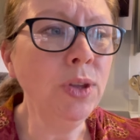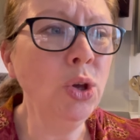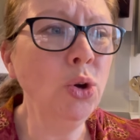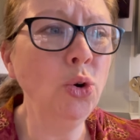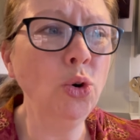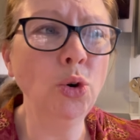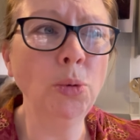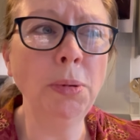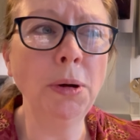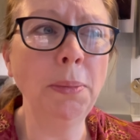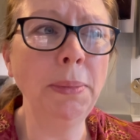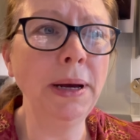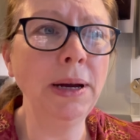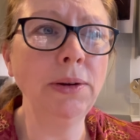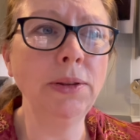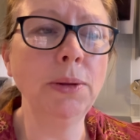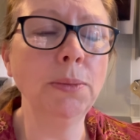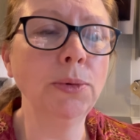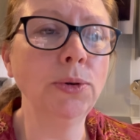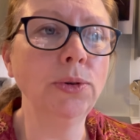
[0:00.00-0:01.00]
or pop
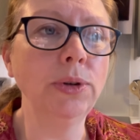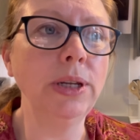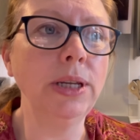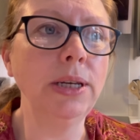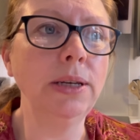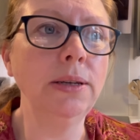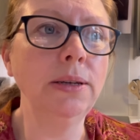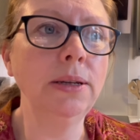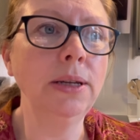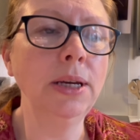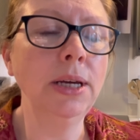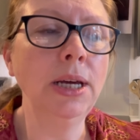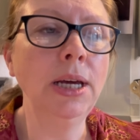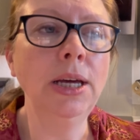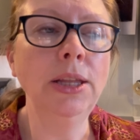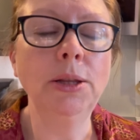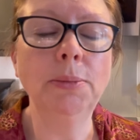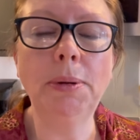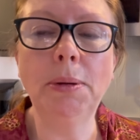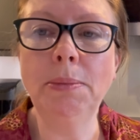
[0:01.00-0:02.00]
out in the morning.
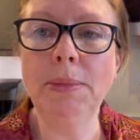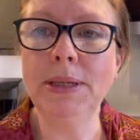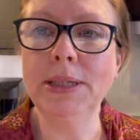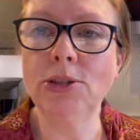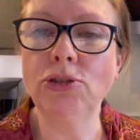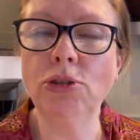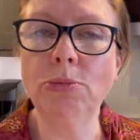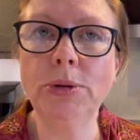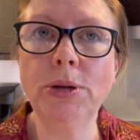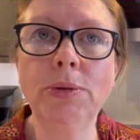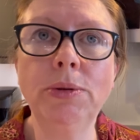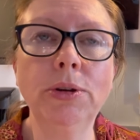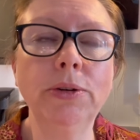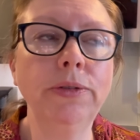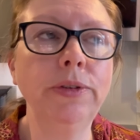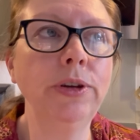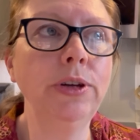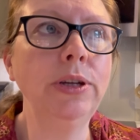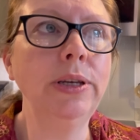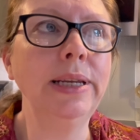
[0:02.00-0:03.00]
The problem is I drop you in
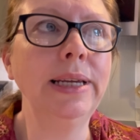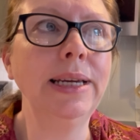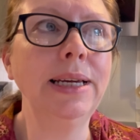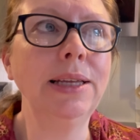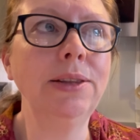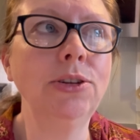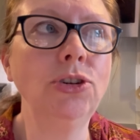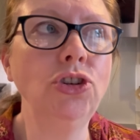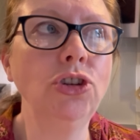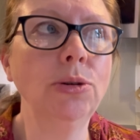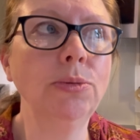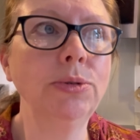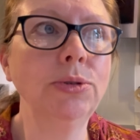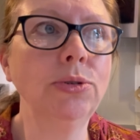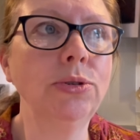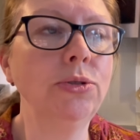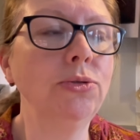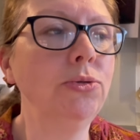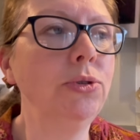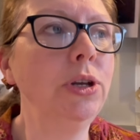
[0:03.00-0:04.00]
off early and the shops
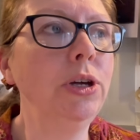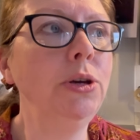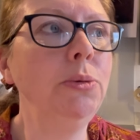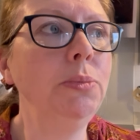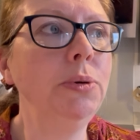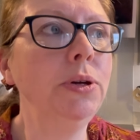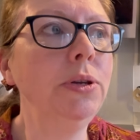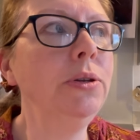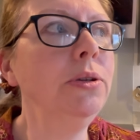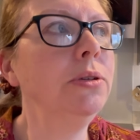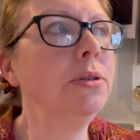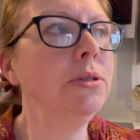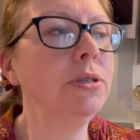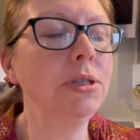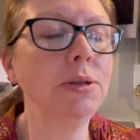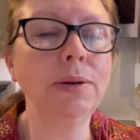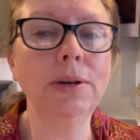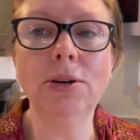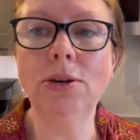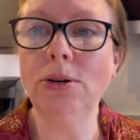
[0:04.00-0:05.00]
aren't all open,
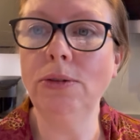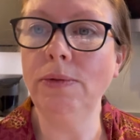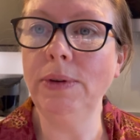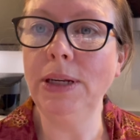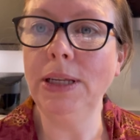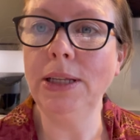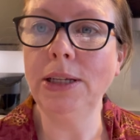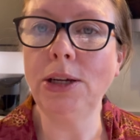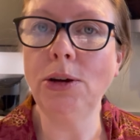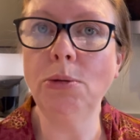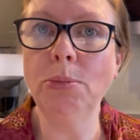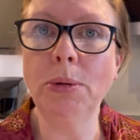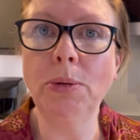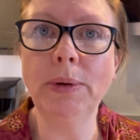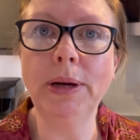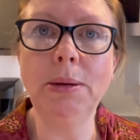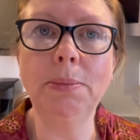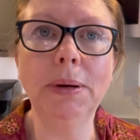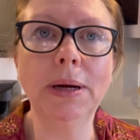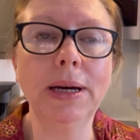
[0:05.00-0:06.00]
so I can't really go on my
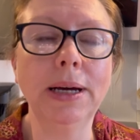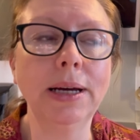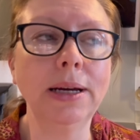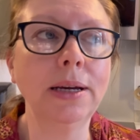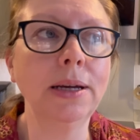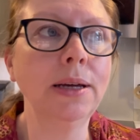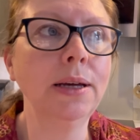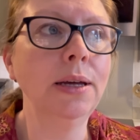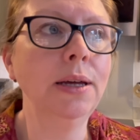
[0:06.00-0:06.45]
way back.